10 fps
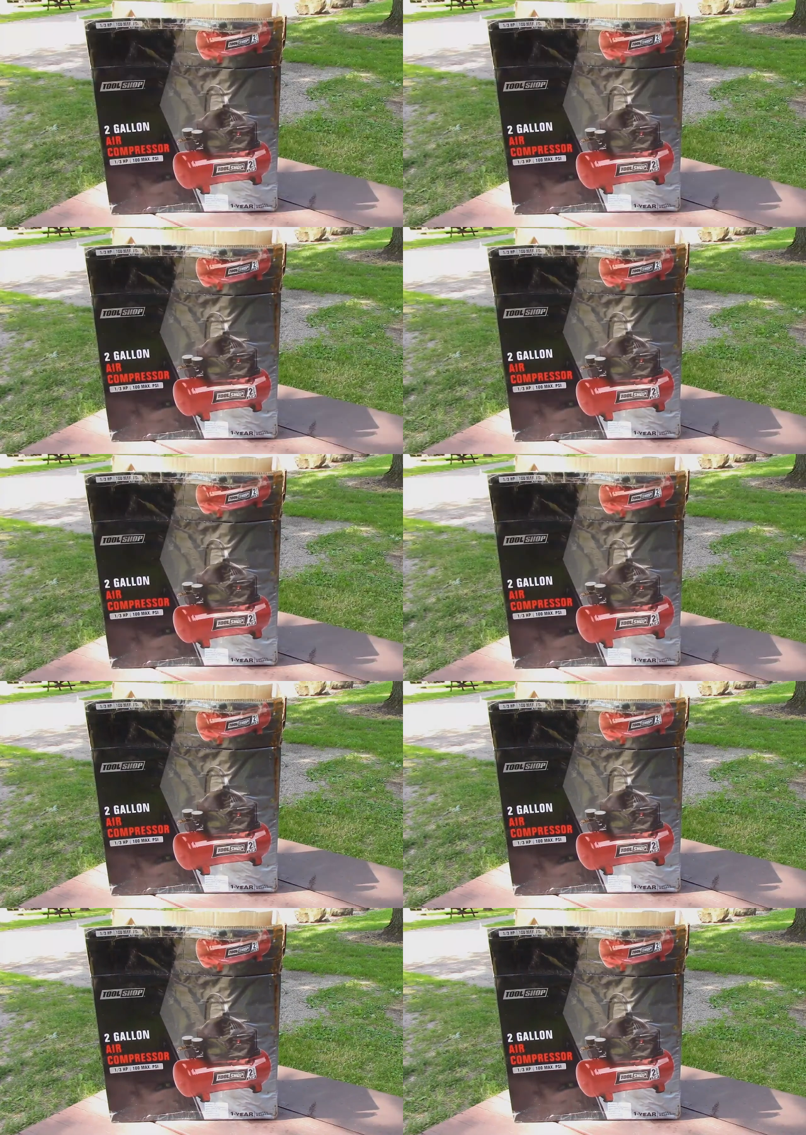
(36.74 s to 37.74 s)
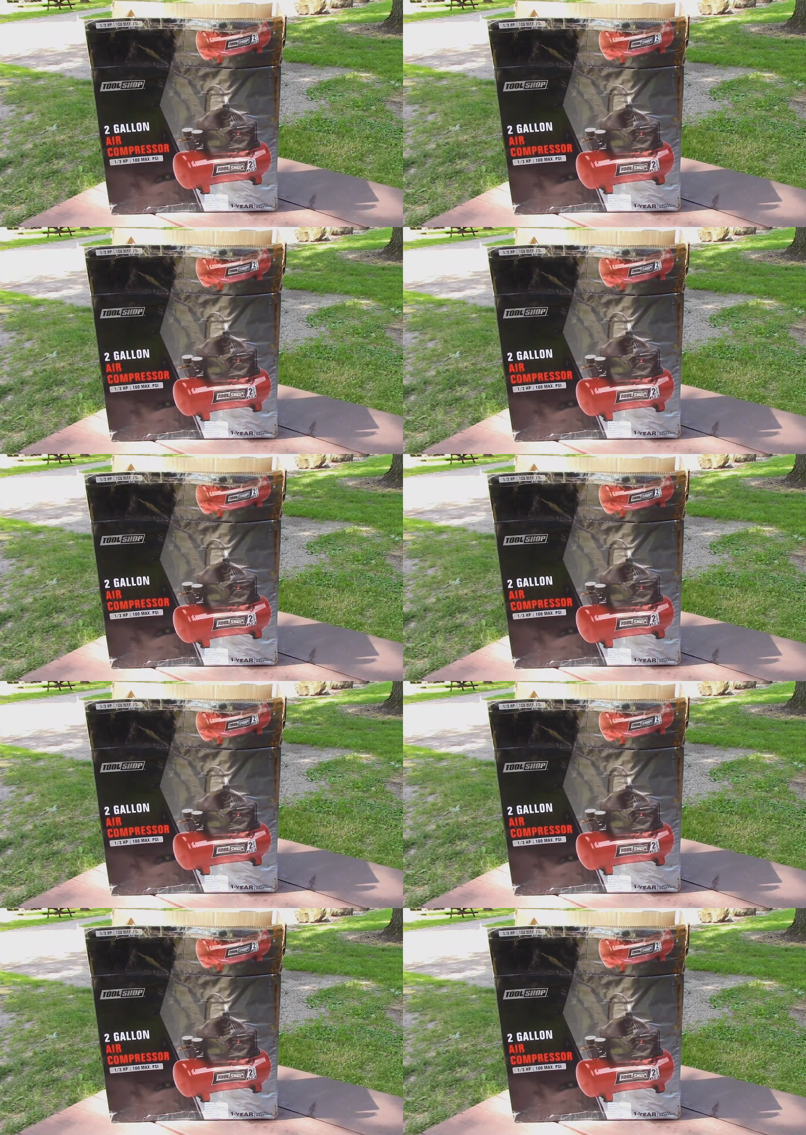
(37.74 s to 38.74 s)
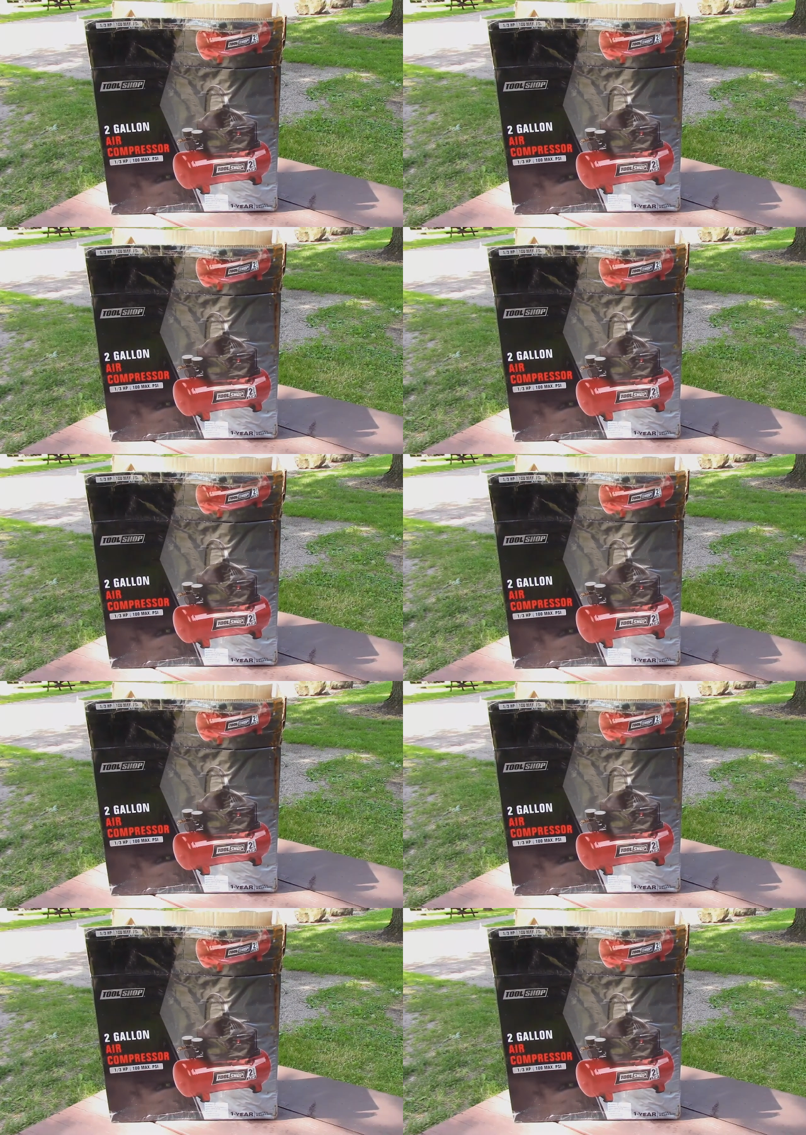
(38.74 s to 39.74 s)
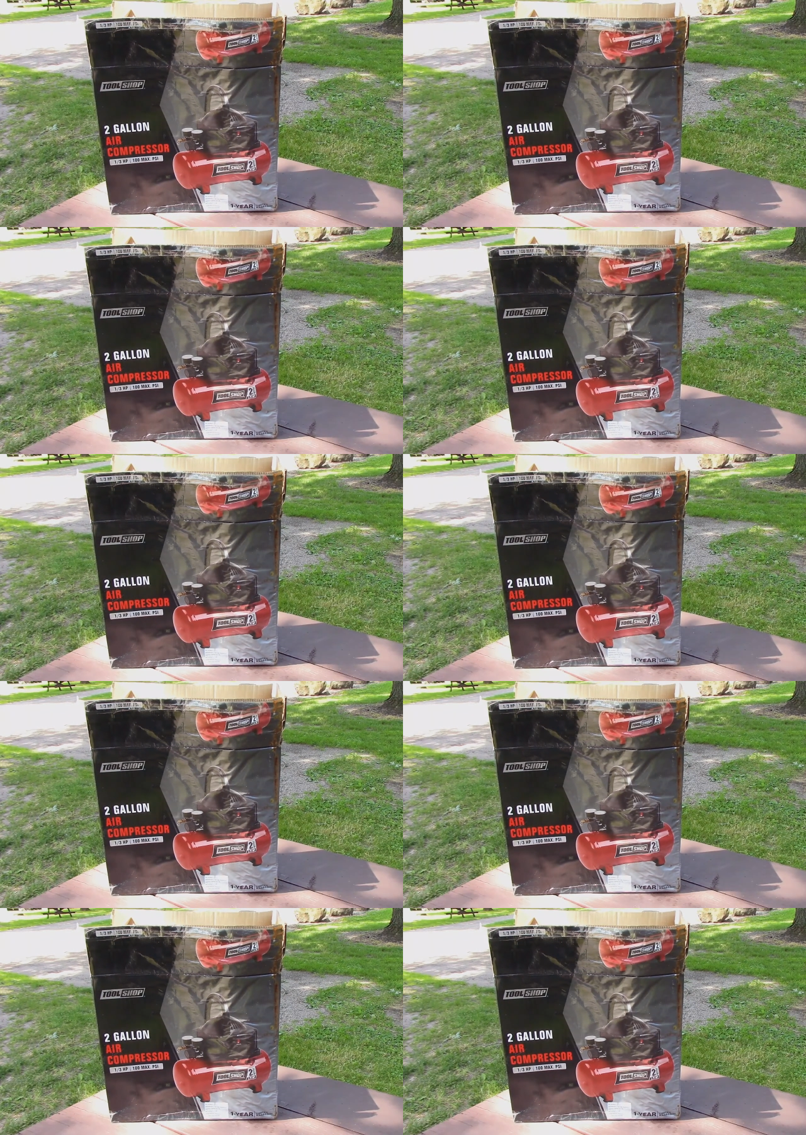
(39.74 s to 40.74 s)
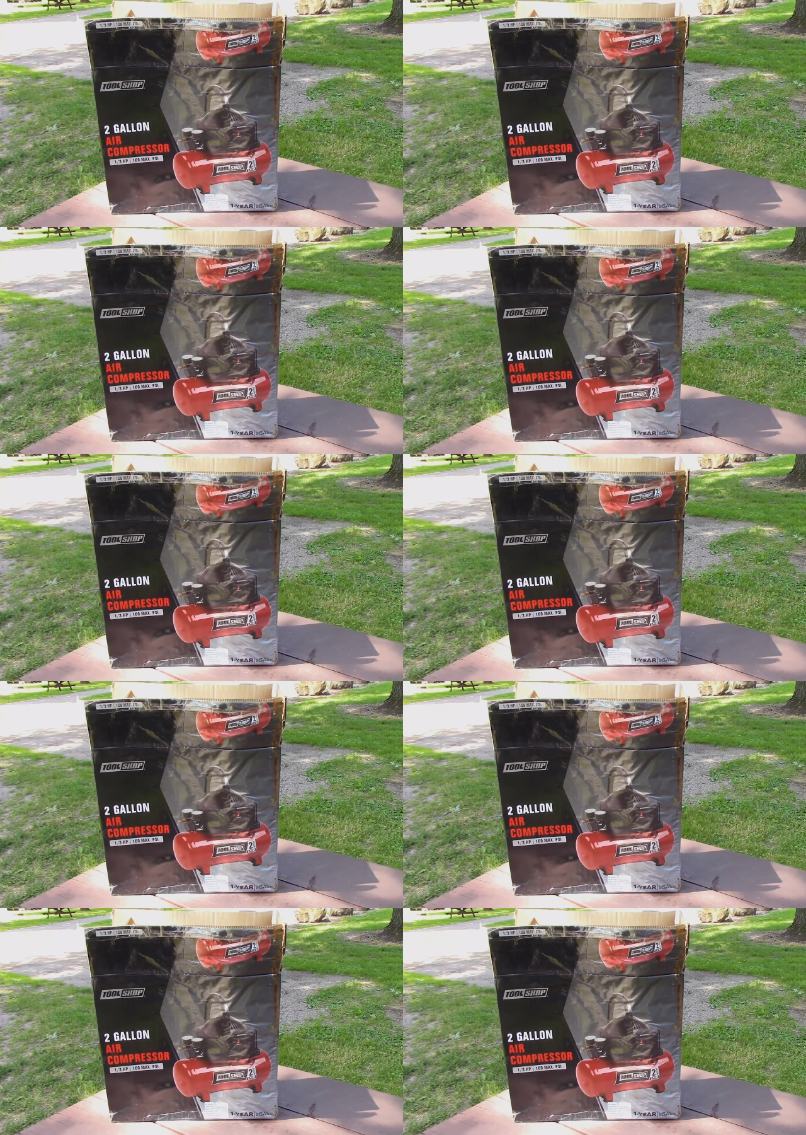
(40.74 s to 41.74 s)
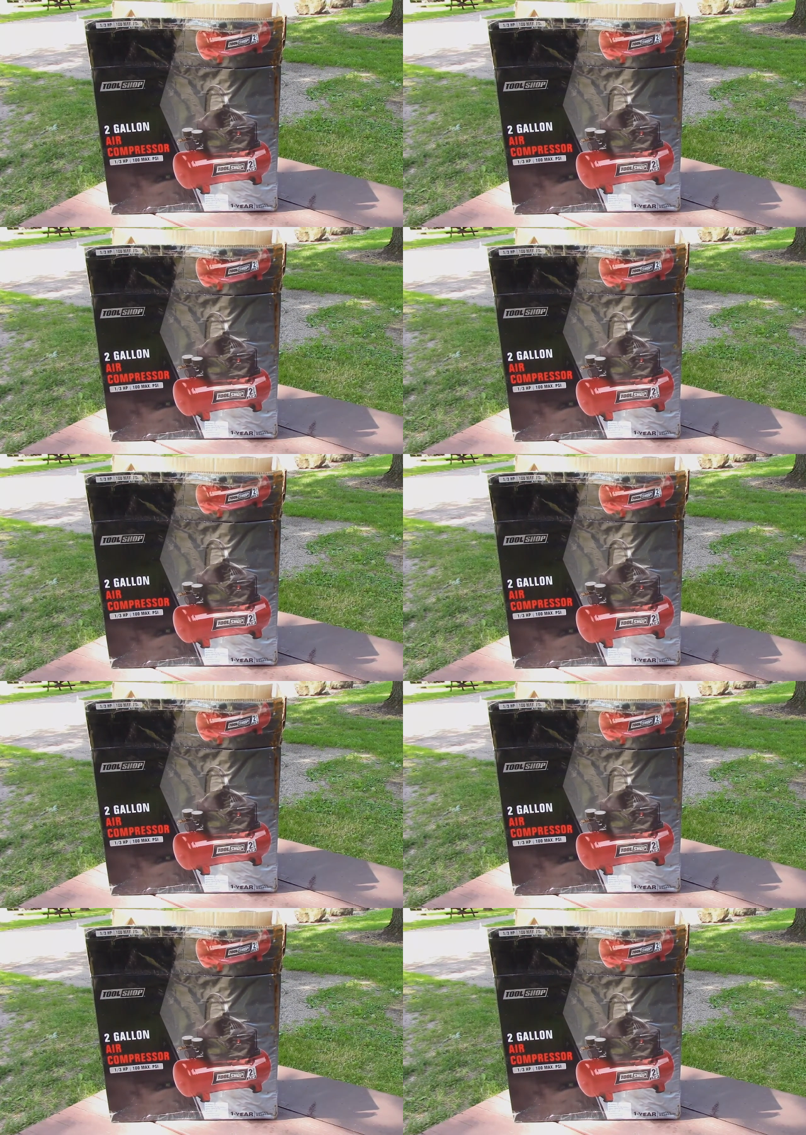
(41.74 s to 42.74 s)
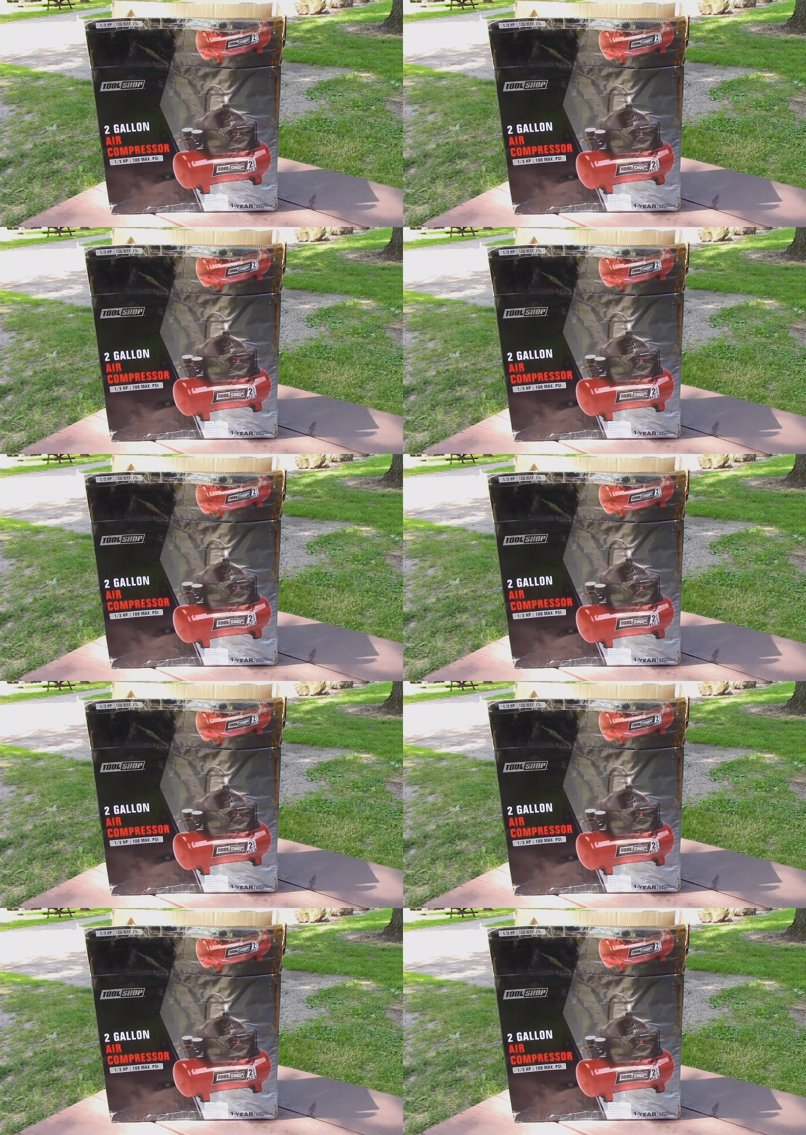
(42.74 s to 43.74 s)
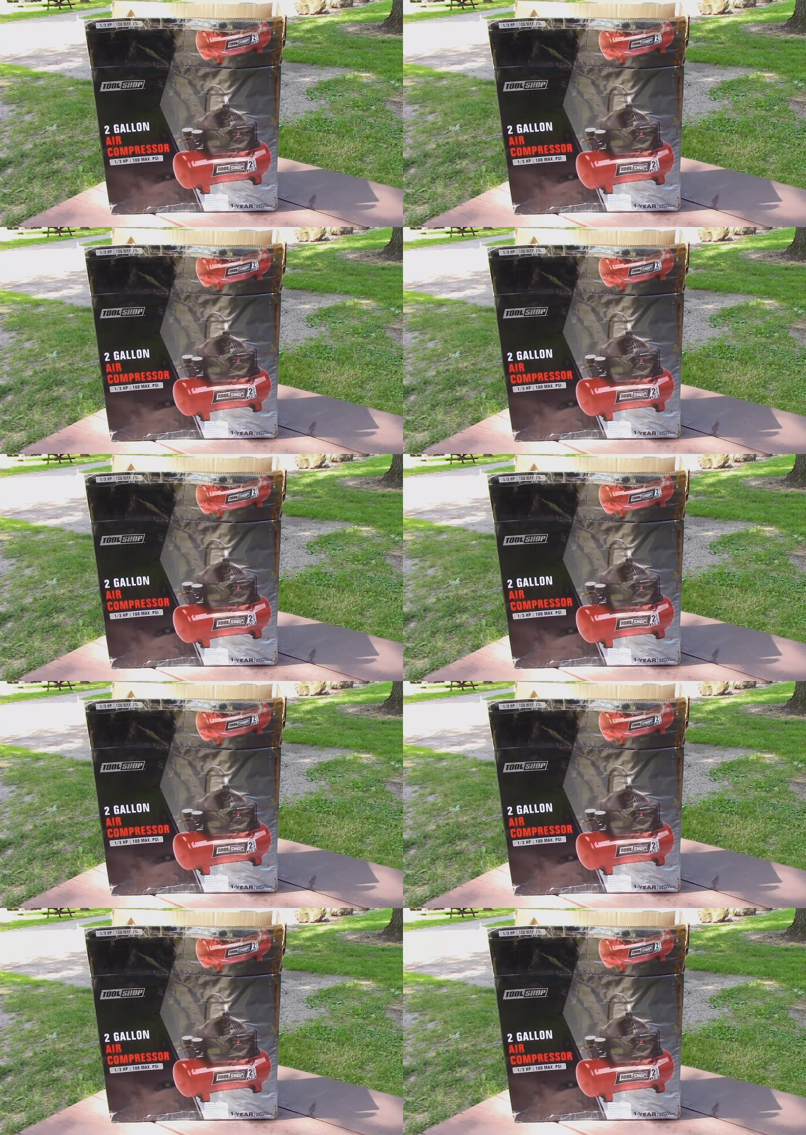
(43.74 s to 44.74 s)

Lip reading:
Nobody's mouth can be seen.